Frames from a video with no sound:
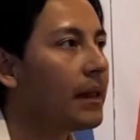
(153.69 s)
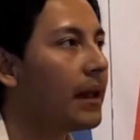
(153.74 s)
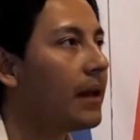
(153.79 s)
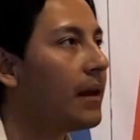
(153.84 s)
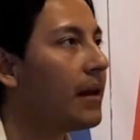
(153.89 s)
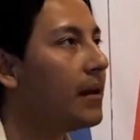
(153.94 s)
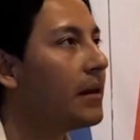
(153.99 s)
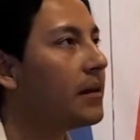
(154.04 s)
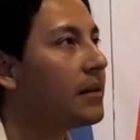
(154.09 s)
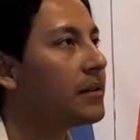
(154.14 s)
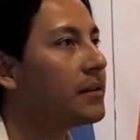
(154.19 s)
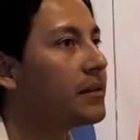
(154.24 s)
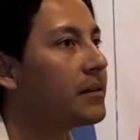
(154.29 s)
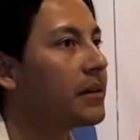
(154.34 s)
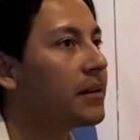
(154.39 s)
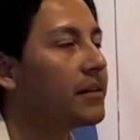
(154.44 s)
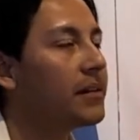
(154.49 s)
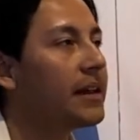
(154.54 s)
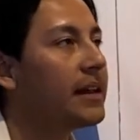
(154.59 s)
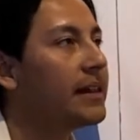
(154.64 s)
and
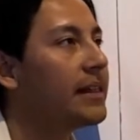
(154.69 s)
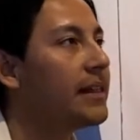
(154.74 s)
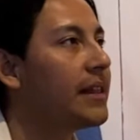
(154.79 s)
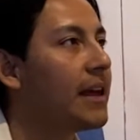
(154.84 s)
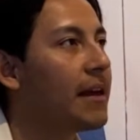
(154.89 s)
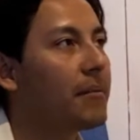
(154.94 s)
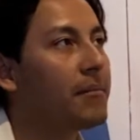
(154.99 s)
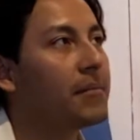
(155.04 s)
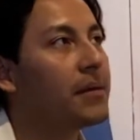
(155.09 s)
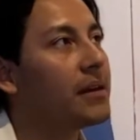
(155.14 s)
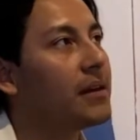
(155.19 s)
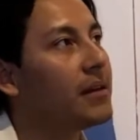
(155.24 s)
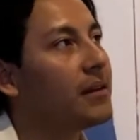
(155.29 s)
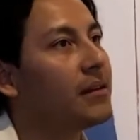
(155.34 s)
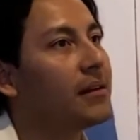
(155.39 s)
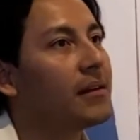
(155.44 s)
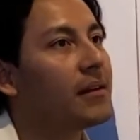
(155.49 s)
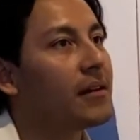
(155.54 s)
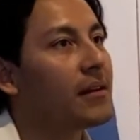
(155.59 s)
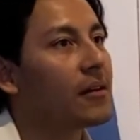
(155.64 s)
they let me